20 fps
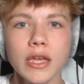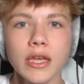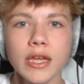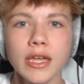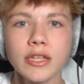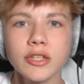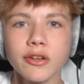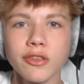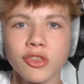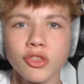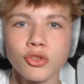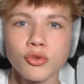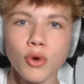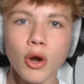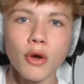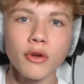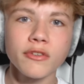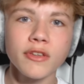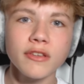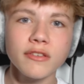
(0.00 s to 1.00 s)
He just
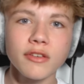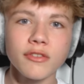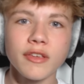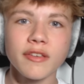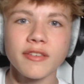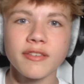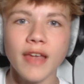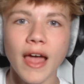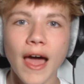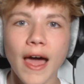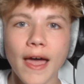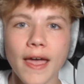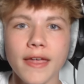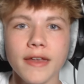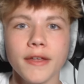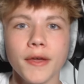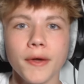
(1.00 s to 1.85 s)
throws it to the side.